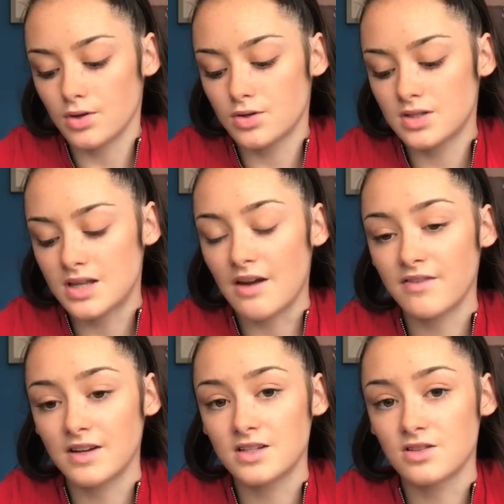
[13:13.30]
just
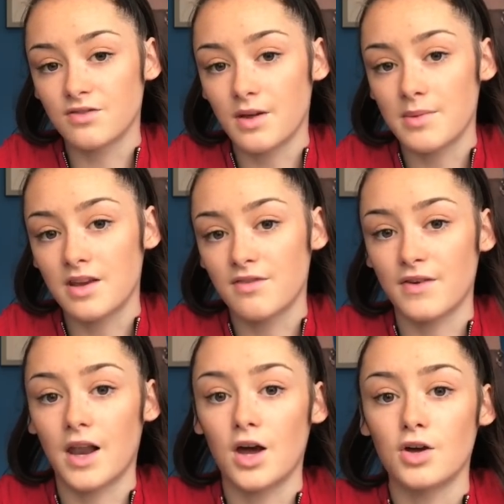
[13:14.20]
definitely stuff that make you
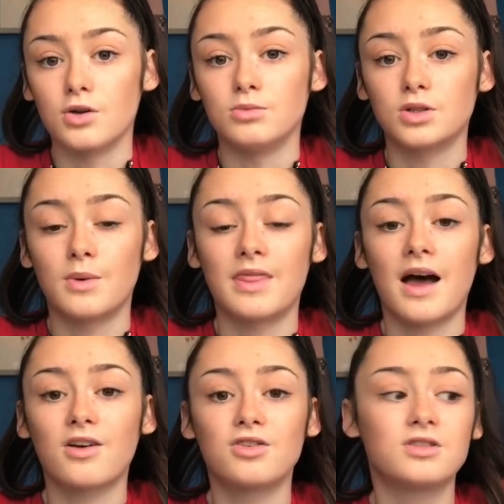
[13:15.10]
feel at home. So
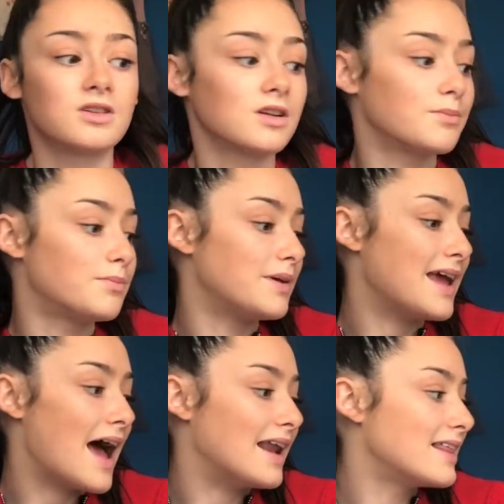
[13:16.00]
that could be
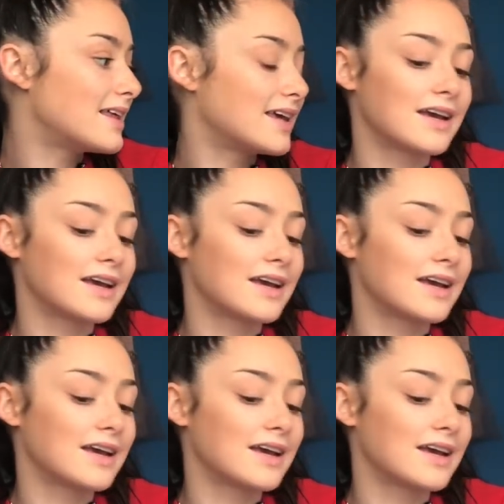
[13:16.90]
anything.